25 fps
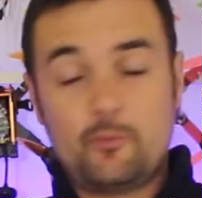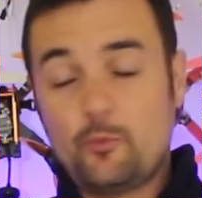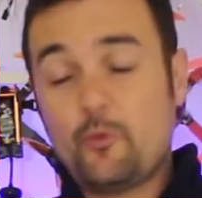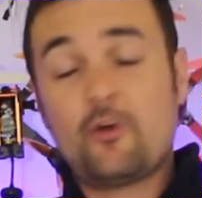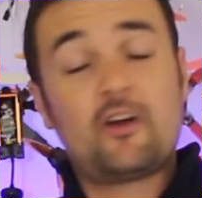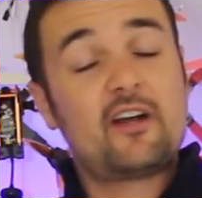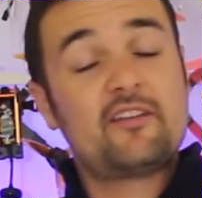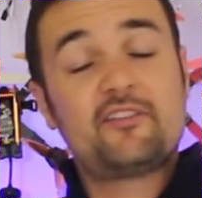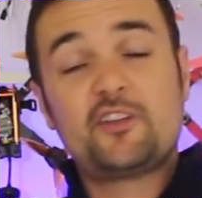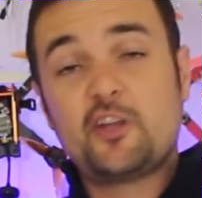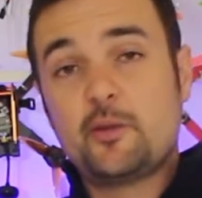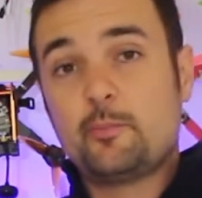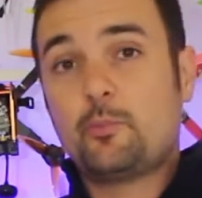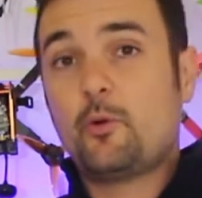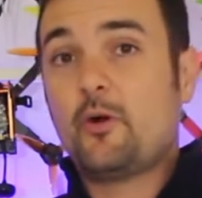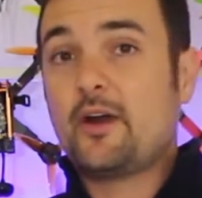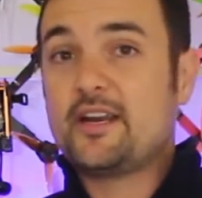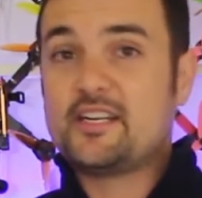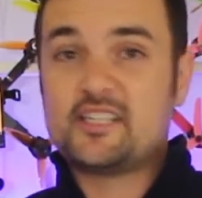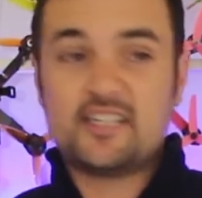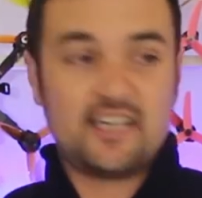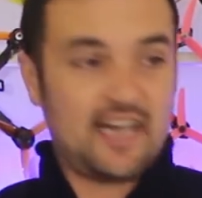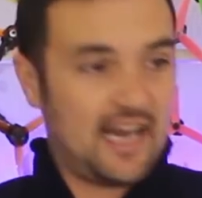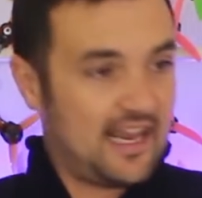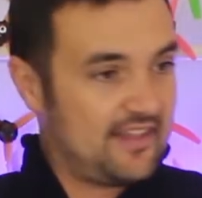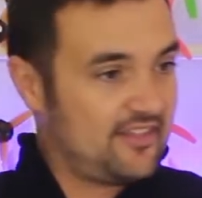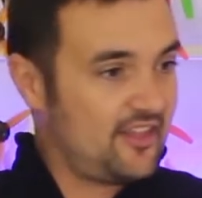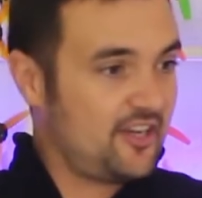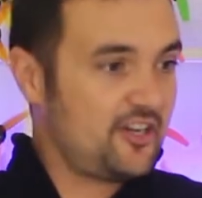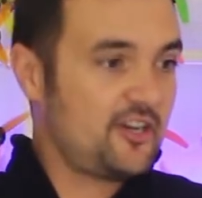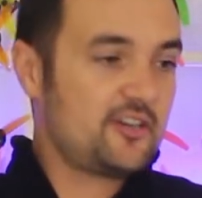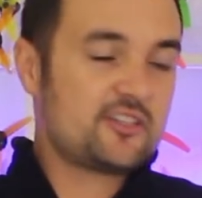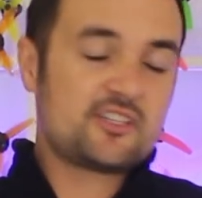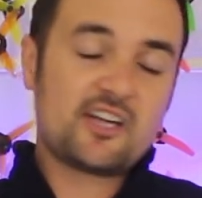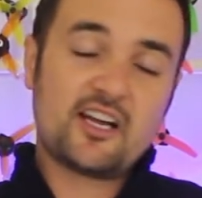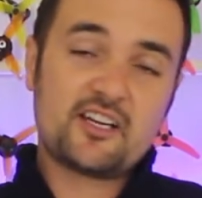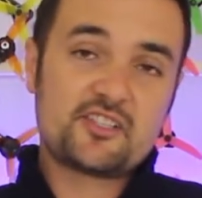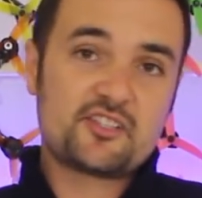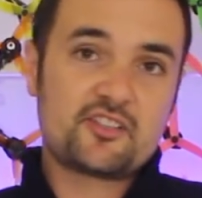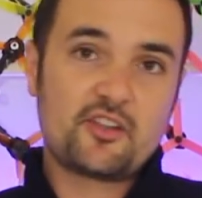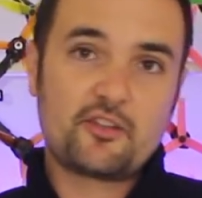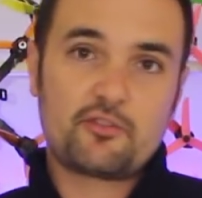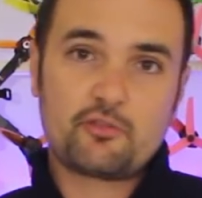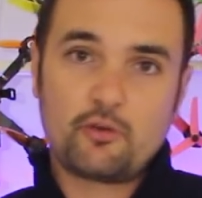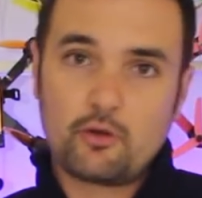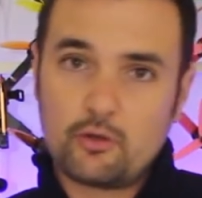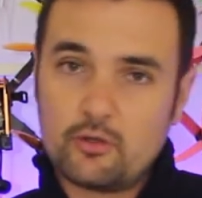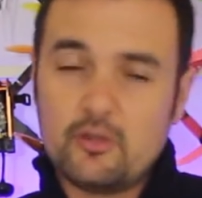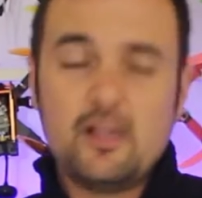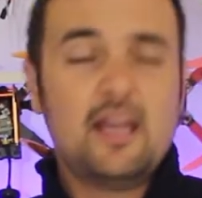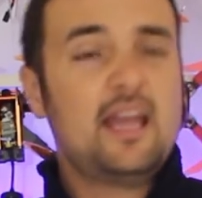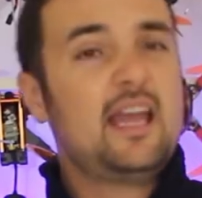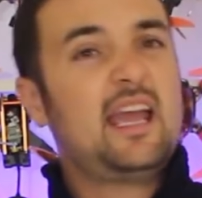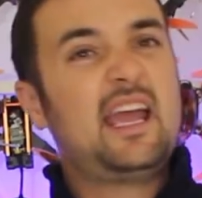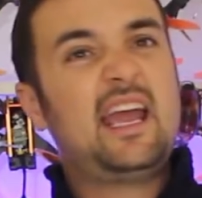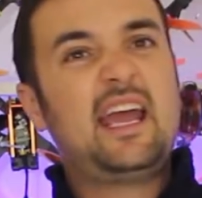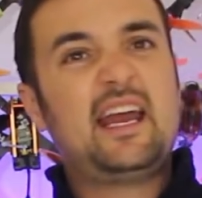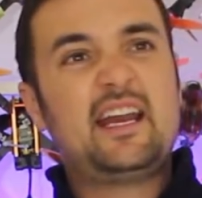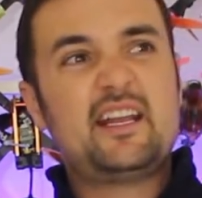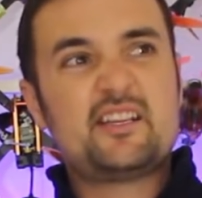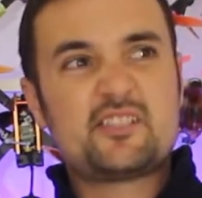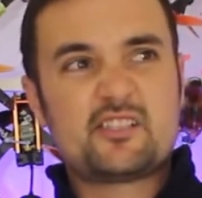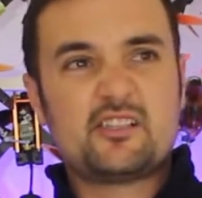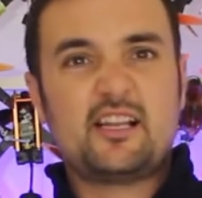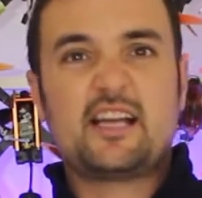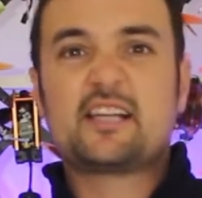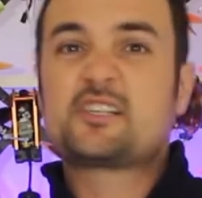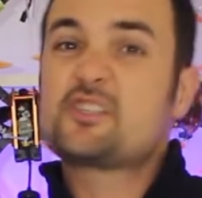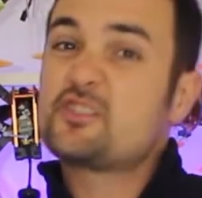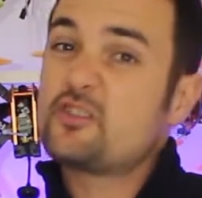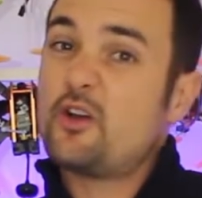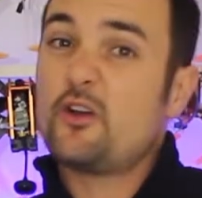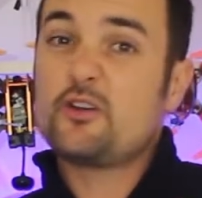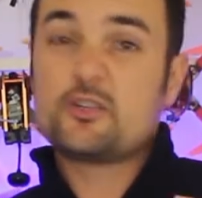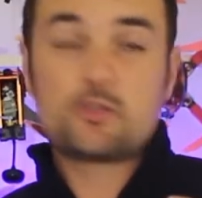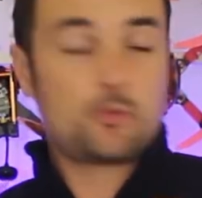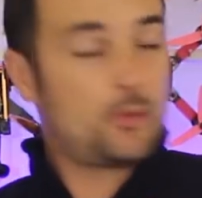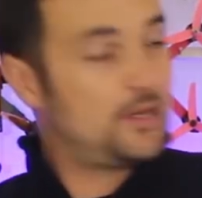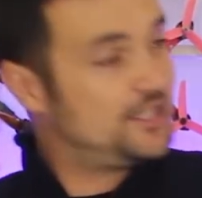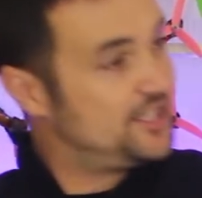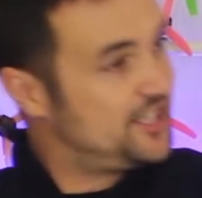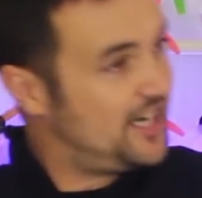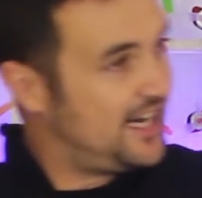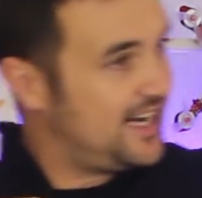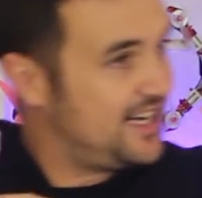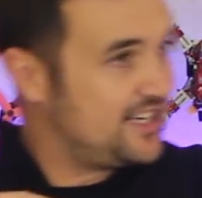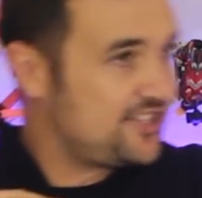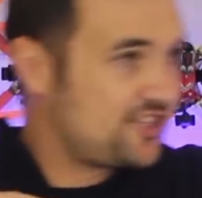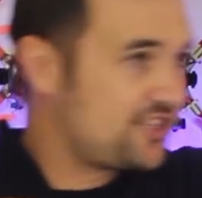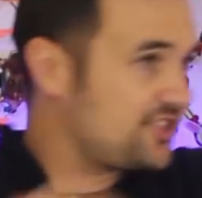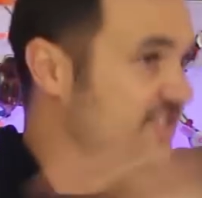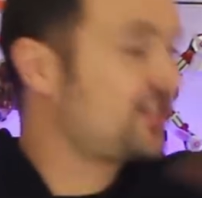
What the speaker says: wherever you point it, and then you touch the throttle, it is like so twitchy, it is